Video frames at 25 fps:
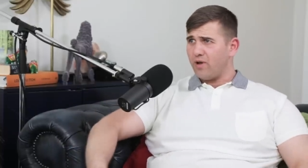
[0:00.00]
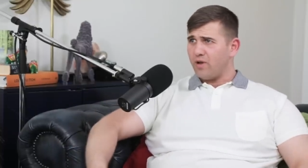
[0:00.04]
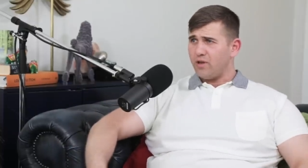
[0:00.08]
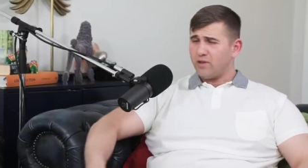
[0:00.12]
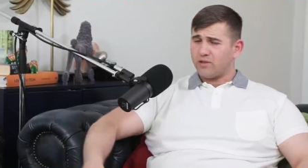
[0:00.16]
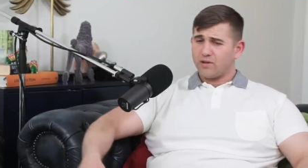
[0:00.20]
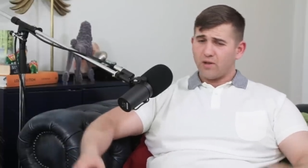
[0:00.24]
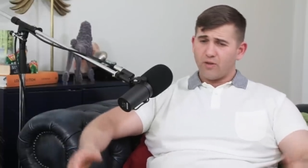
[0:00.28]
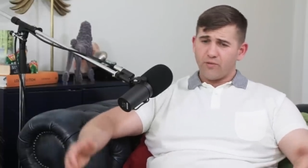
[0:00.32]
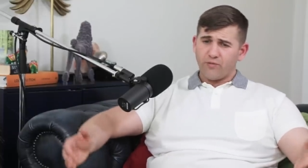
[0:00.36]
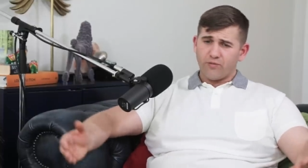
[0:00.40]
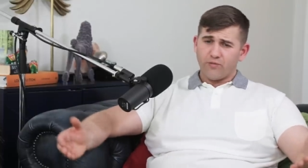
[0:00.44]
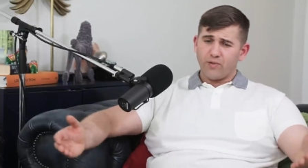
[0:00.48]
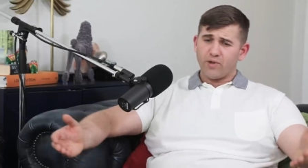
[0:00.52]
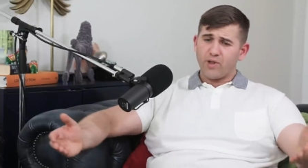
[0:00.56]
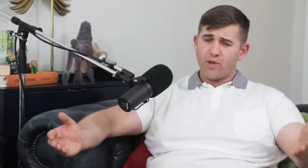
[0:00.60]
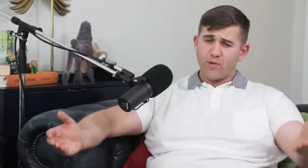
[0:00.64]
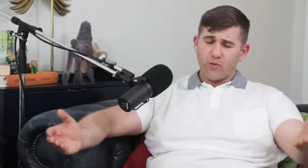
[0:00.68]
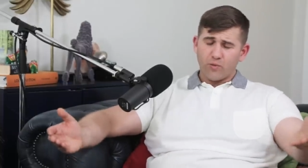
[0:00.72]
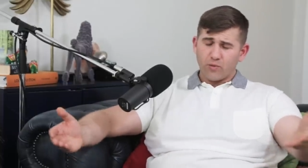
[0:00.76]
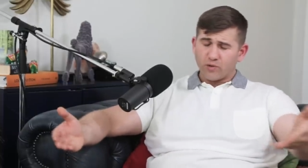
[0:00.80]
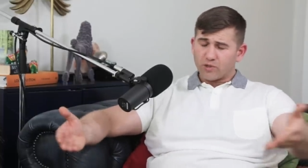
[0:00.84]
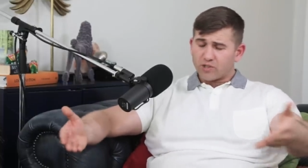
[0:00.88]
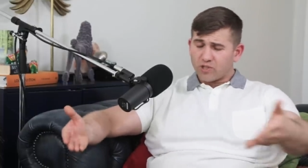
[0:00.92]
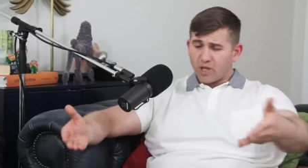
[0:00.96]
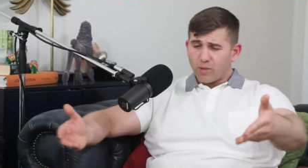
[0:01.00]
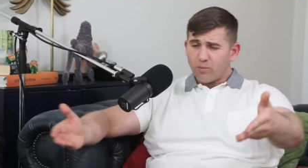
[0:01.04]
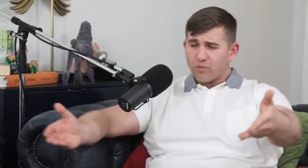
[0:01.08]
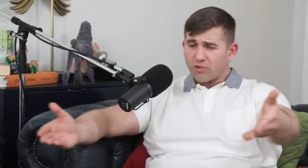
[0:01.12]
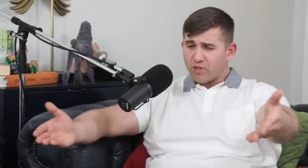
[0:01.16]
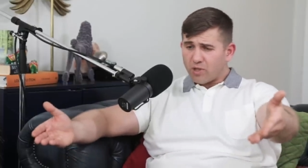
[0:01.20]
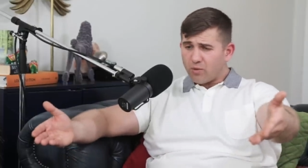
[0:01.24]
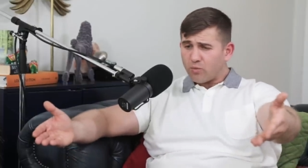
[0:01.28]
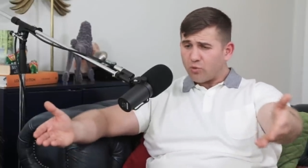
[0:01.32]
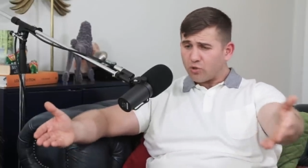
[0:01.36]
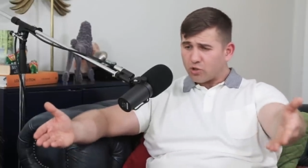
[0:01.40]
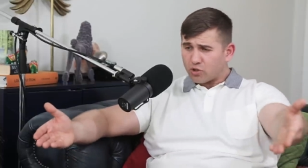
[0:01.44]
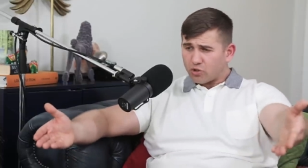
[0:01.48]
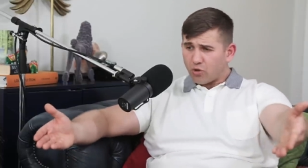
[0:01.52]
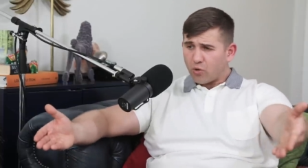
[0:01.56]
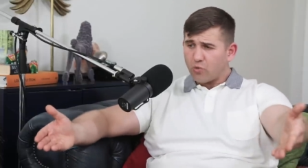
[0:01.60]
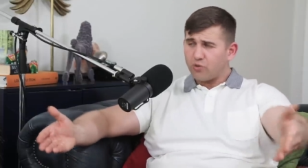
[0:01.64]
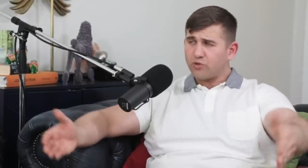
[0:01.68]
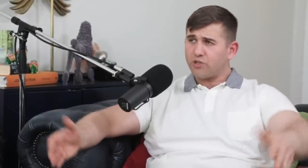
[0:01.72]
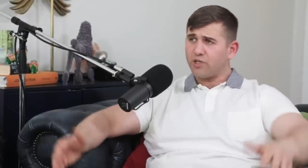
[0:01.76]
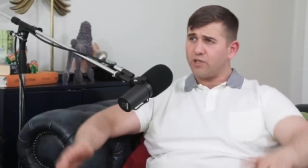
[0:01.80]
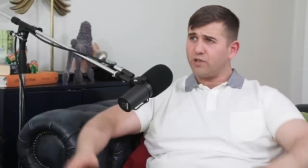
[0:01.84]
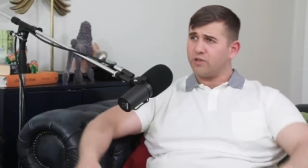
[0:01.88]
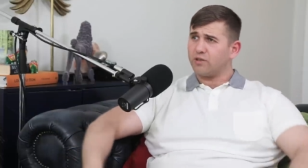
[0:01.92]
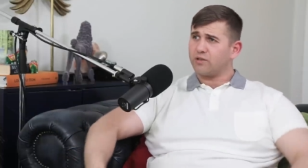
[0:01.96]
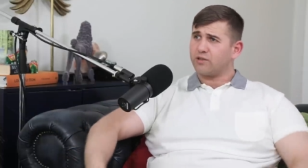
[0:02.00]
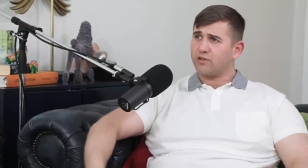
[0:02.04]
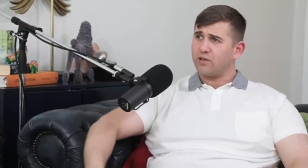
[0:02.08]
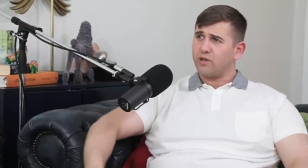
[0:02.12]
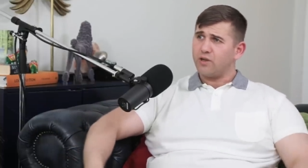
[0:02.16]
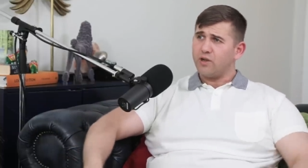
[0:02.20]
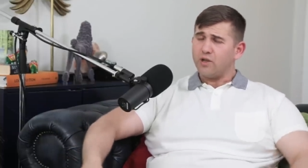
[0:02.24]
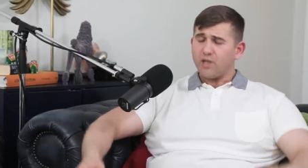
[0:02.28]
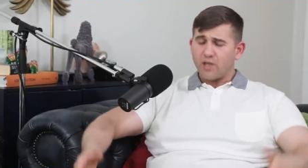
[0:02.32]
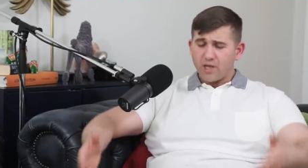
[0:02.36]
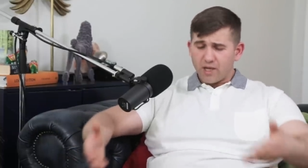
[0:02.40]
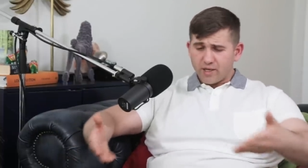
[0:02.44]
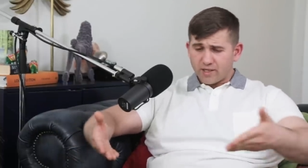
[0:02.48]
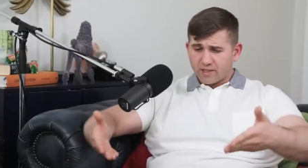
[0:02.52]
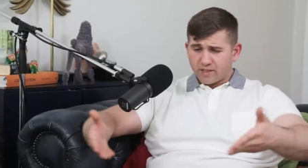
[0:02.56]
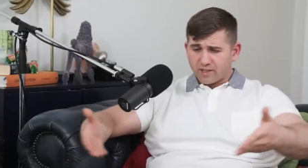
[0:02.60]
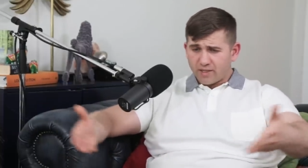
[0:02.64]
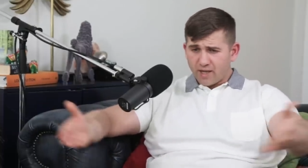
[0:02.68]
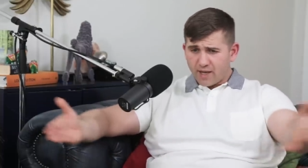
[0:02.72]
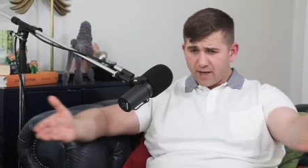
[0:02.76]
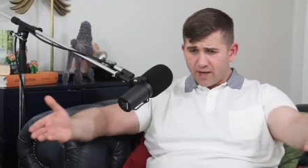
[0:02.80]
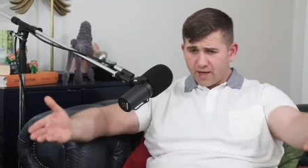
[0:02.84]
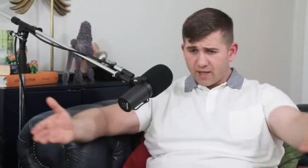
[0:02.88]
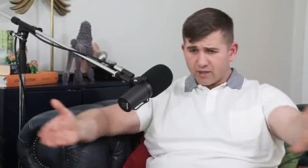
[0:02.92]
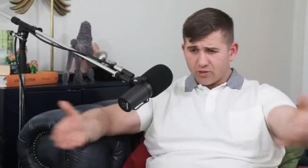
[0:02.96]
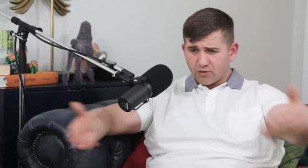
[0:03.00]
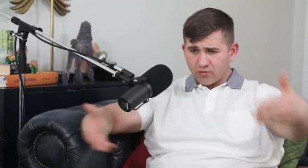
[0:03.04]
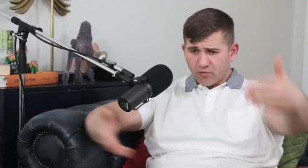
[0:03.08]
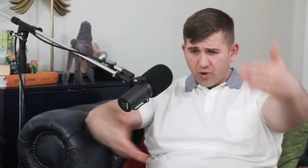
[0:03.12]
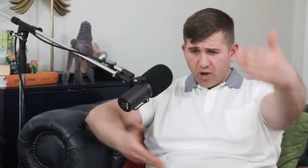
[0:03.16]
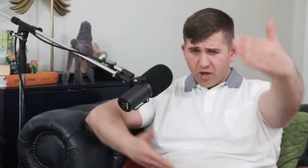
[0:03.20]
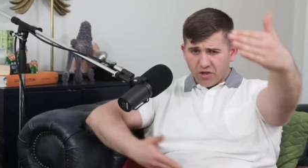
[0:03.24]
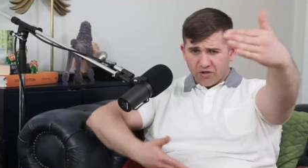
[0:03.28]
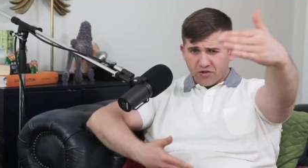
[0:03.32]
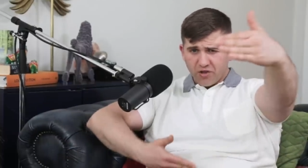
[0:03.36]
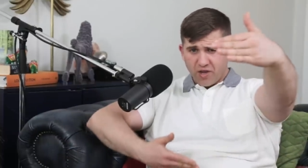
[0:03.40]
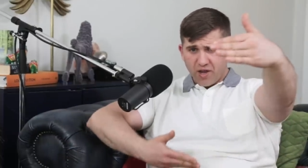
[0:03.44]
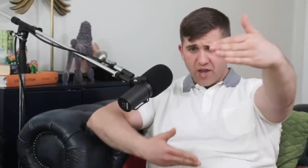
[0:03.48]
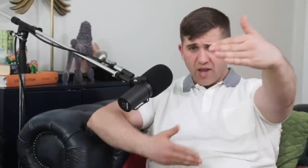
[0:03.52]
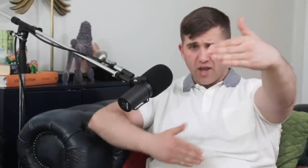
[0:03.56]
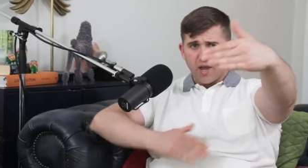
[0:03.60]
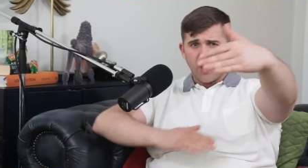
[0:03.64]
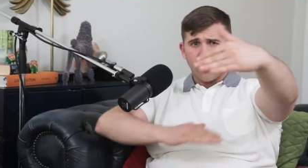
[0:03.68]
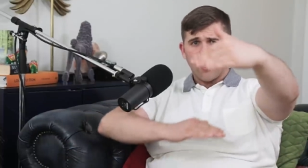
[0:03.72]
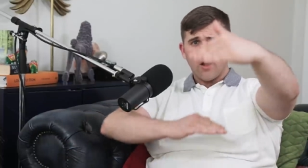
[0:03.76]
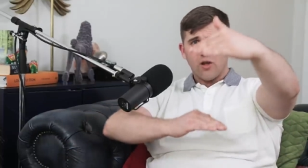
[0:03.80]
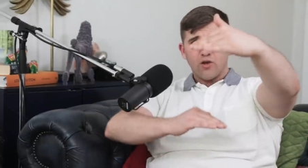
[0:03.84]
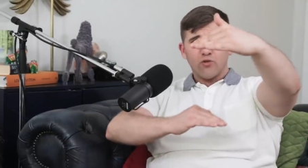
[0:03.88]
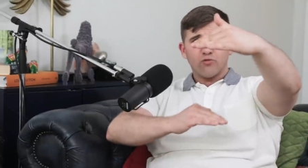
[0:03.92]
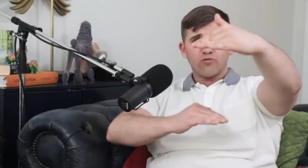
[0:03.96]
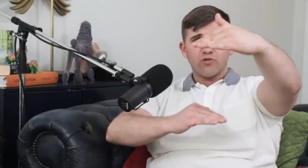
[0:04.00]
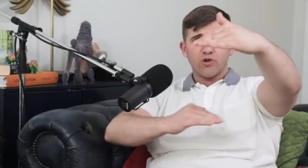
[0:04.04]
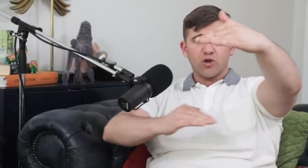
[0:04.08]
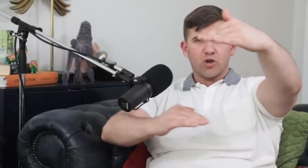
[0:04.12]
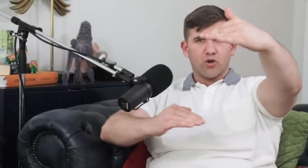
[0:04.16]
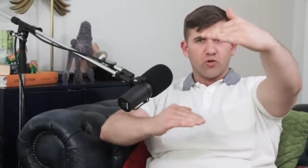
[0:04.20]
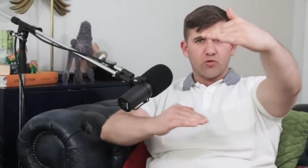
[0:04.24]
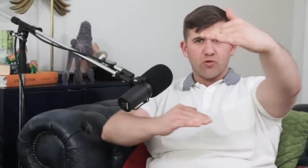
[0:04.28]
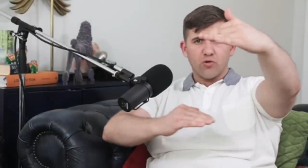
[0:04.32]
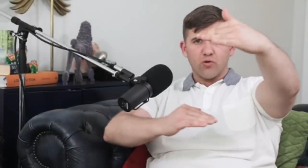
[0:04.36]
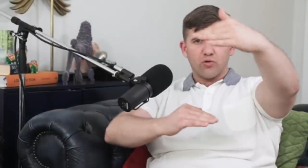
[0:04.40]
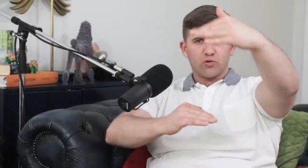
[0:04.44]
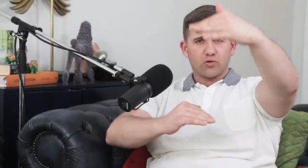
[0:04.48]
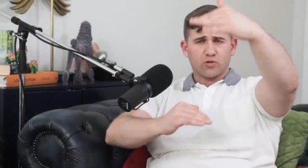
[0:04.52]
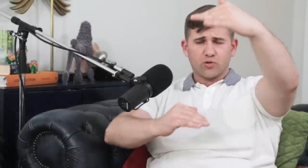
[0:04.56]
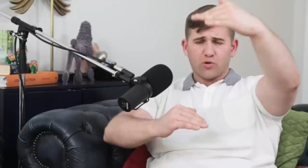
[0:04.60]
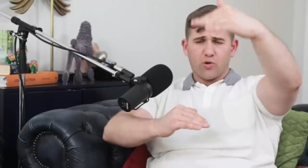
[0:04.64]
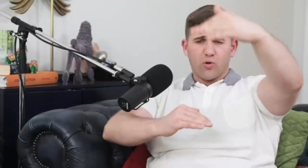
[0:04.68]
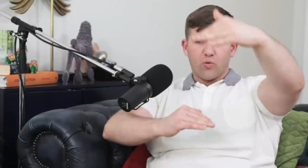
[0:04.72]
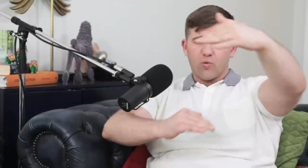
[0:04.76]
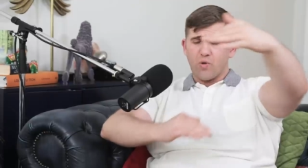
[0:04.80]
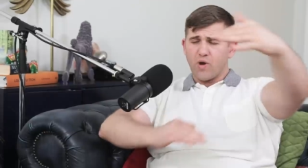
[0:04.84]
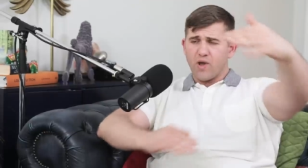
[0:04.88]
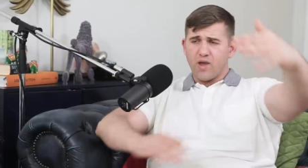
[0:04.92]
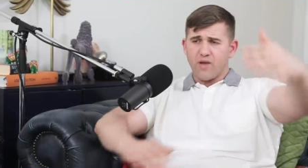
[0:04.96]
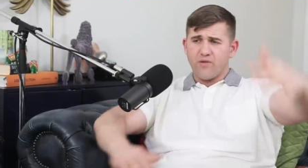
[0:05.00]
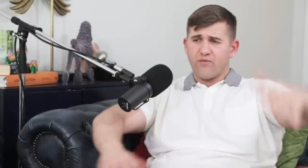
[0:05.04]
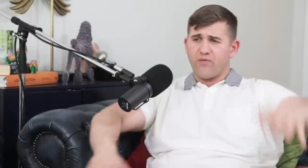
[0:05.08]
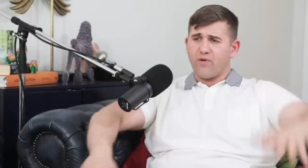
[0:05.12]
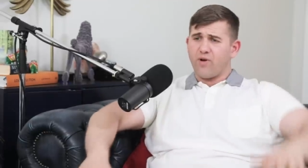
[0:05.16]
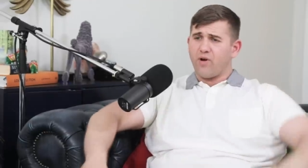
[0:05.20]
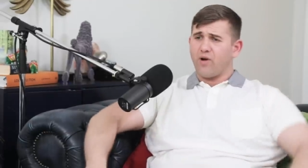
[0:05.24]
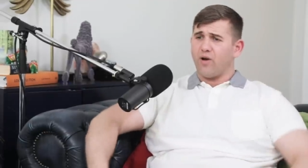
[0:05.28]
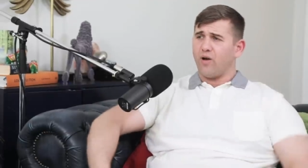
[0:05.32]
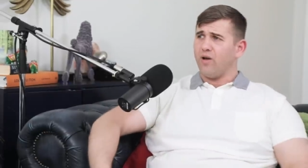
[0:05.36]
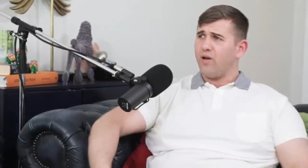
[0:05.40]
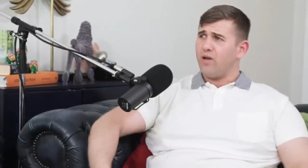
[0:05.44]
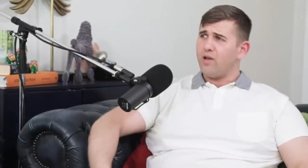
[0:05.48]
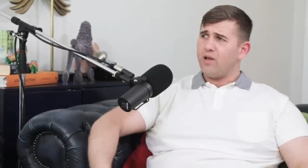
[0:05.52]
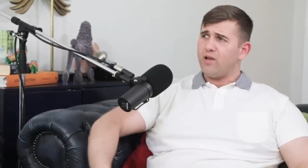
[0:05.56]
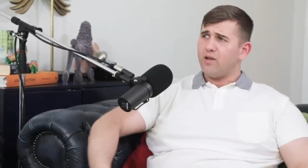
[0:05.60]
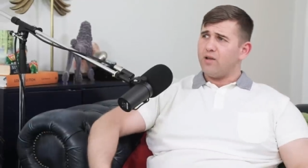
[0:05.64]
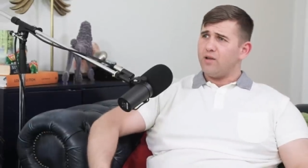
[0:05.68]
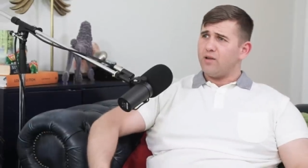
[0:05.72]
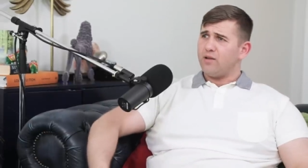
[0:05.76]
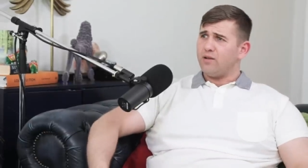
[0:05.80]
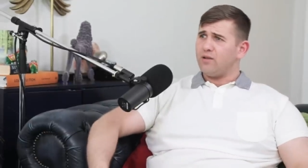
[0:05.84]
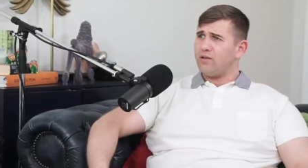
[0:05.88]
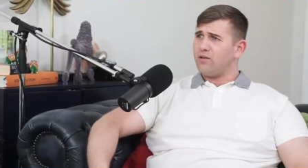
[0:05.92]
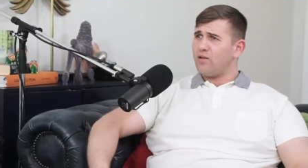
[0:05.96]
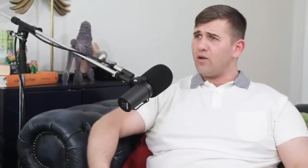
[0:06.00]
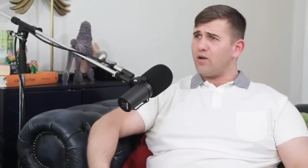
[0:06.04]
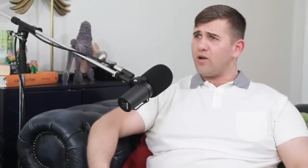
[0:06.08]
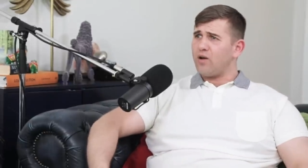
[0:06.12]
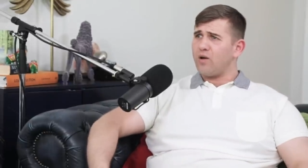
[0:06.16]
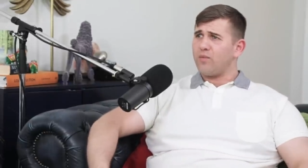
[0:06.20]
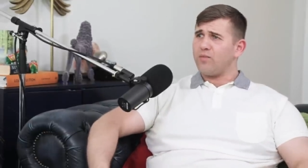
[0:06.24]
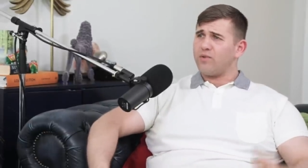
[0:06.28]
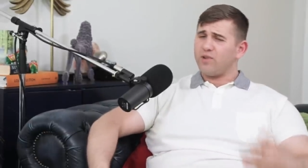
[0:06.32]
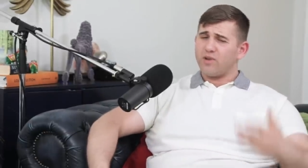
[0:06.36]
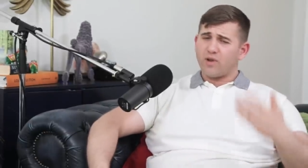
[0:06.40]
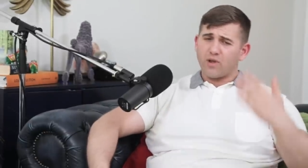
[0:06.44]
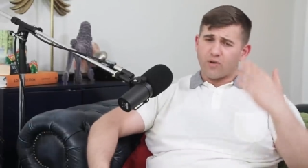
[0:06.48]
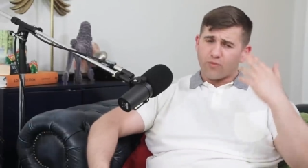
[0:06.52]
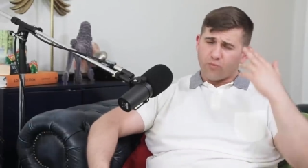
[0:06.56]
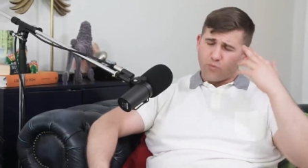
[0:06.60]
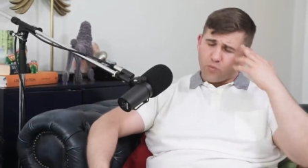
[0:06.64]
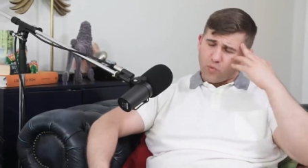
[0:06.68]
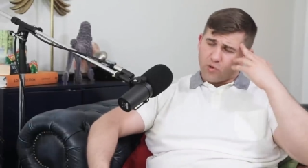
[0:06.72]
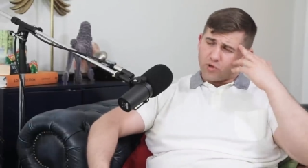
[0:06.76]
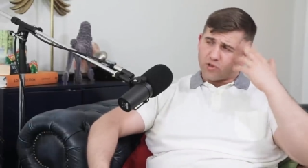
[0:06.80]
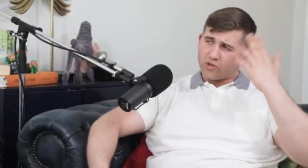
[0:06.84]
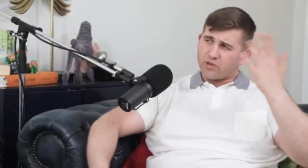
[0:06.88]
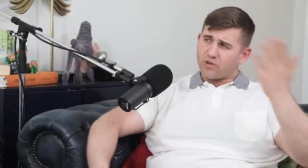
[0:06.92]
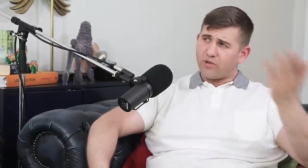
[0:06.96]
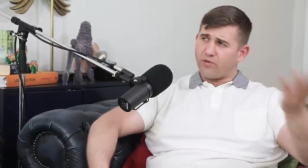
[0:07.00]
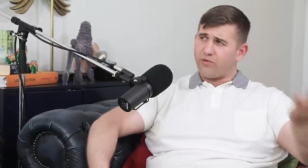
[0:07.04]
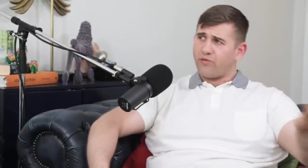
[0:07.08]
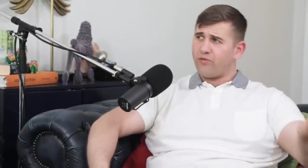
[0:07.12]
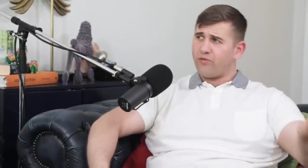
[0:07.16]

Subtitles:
Some of them were soldiers. It said it right there, recruits or whatever. You know, I mean, like, what the